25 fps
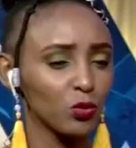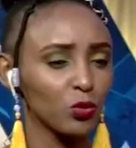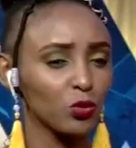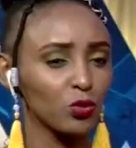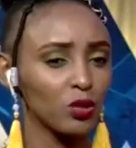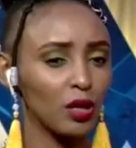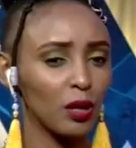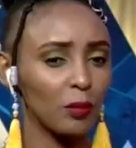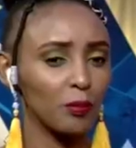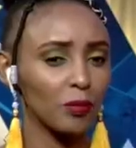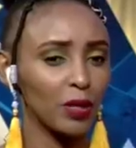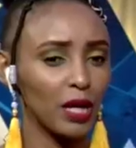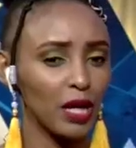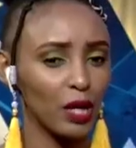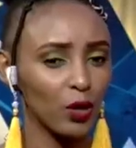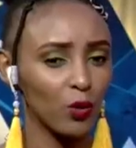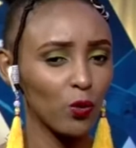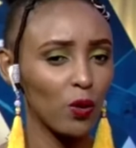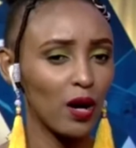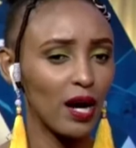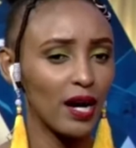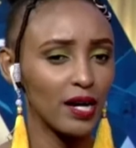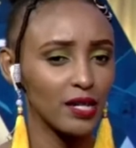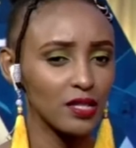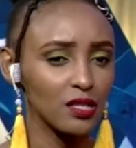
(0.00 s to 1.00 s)

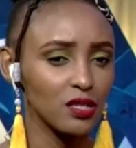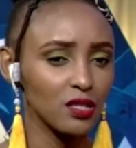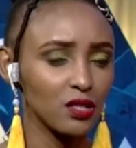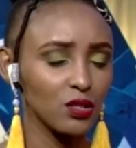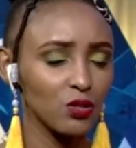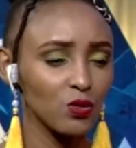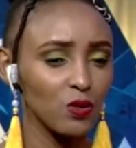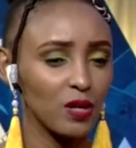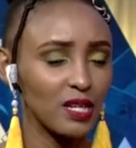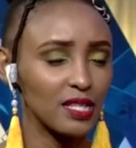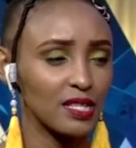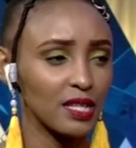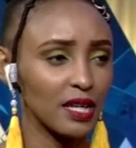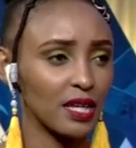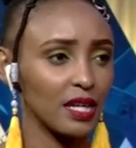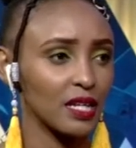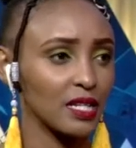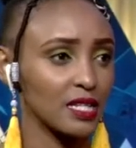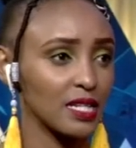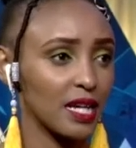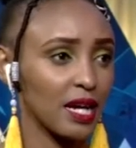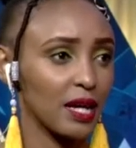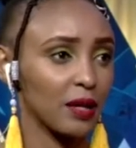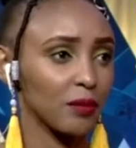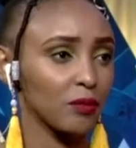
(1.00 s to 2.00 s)
unapelekwa ICU a
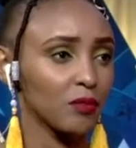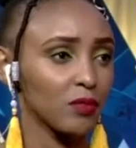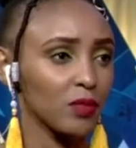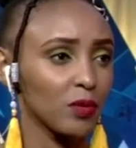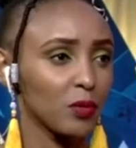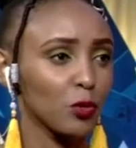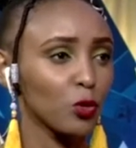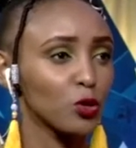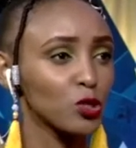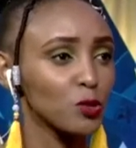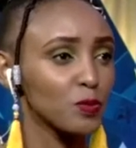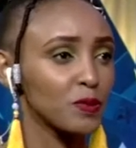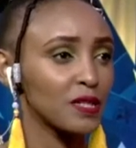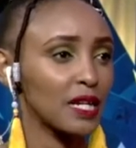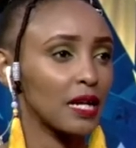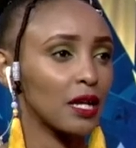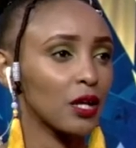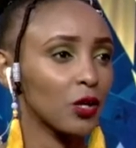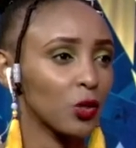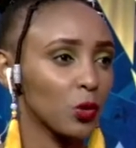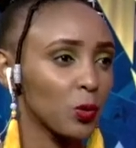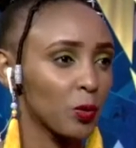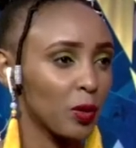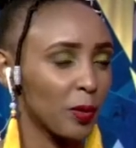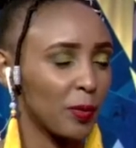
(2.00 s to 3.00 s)
second time,
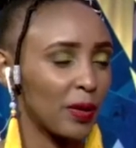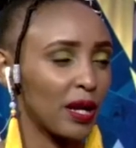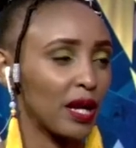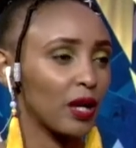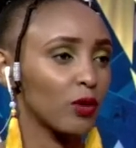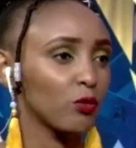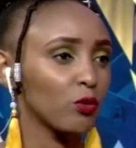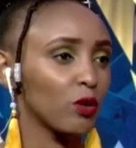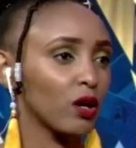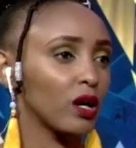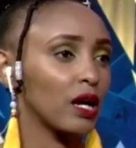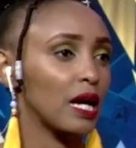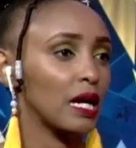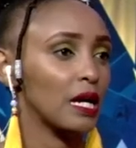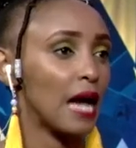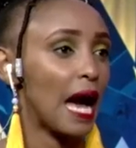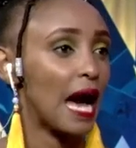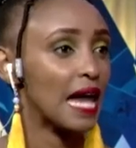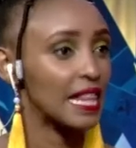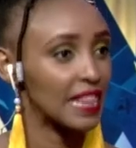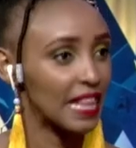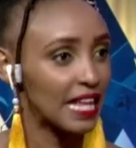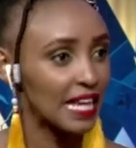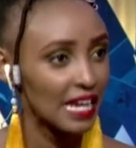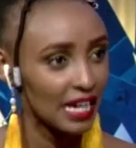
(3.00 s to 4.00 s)
hospitali yenye umepelekwa,
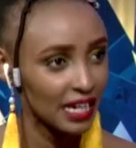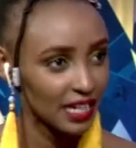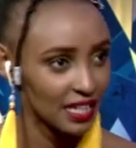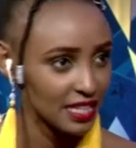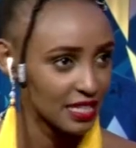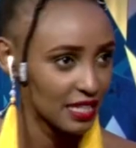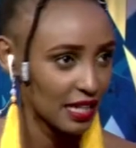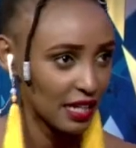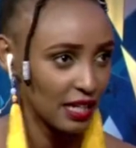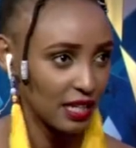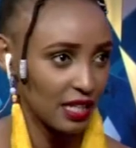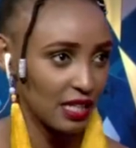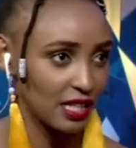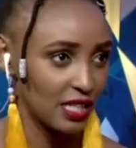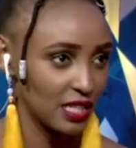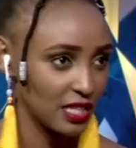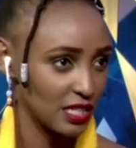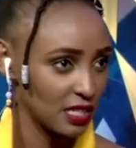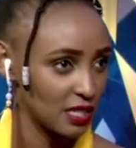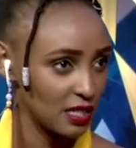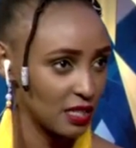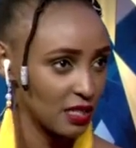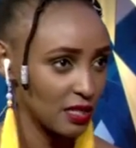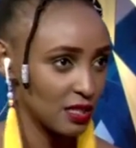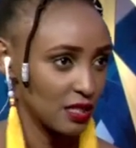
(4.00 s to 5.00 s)
are they understanding the
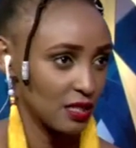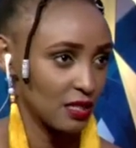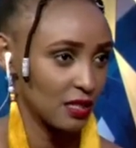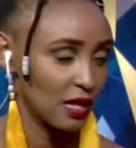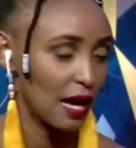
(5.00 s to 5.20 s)
disease?